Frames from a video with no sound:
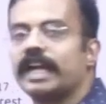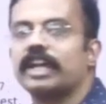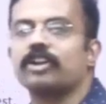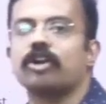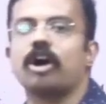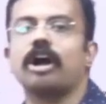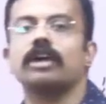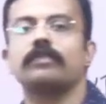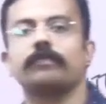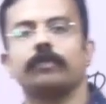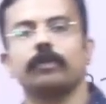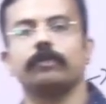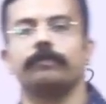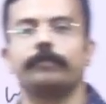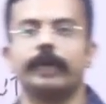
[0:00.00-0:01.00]
were not
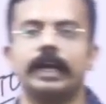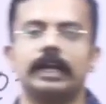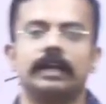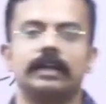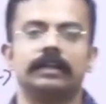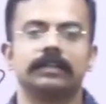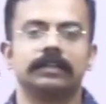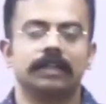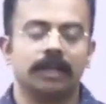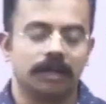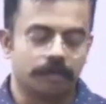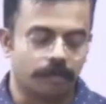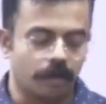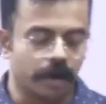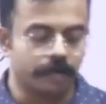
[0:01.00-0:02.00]
fulfilled.
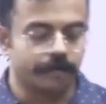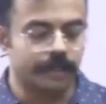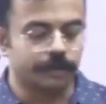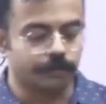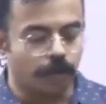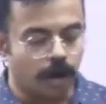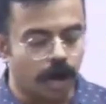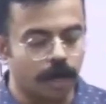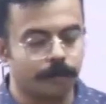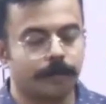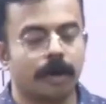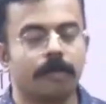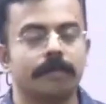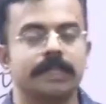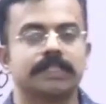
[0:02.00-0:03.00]
With what
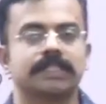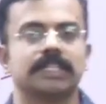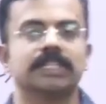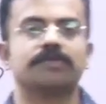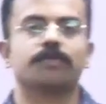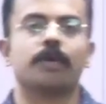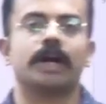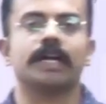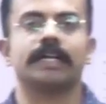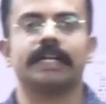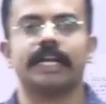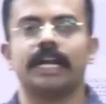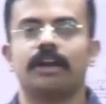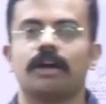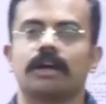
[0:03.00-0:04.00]
promises World
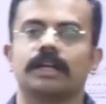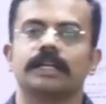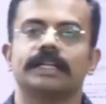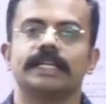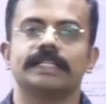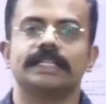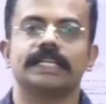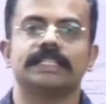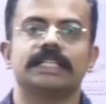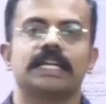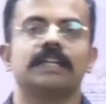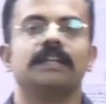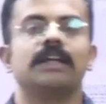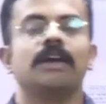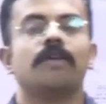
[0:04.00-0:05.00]
Trade
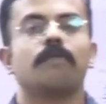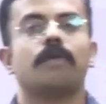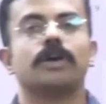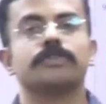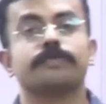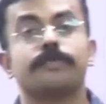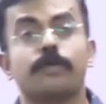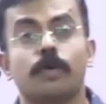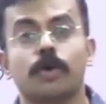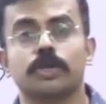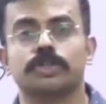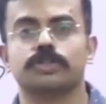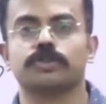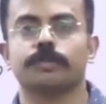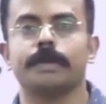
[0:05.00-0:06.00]
Organization was
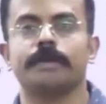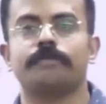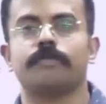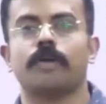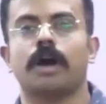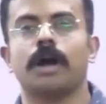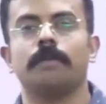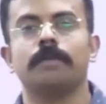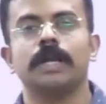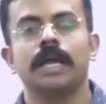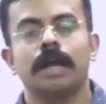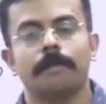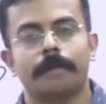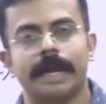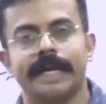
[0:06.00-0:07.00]
forced to be formed
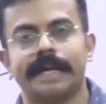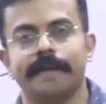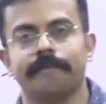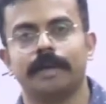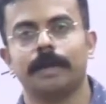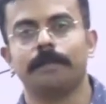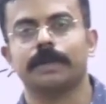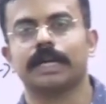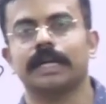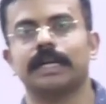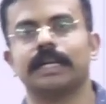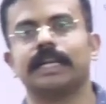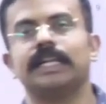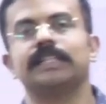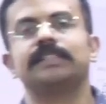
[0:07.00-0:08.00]
by developed
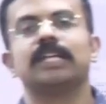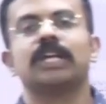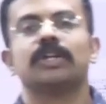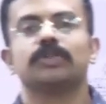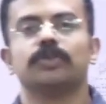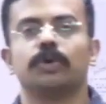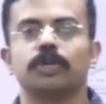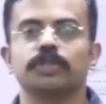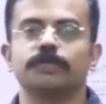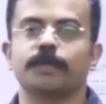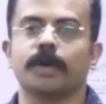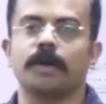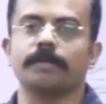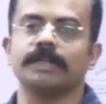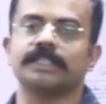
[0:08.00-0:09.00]
countries? Those
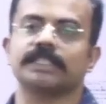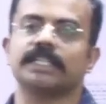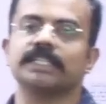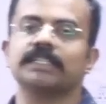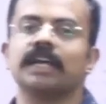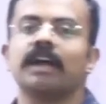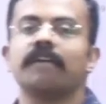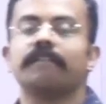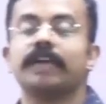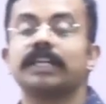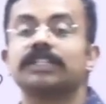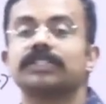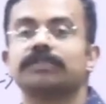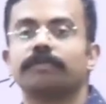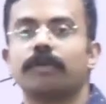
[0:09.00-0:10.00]
promises
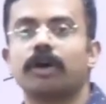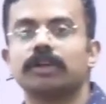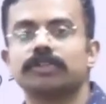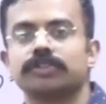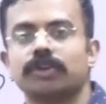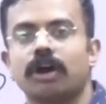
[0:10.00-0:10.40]
was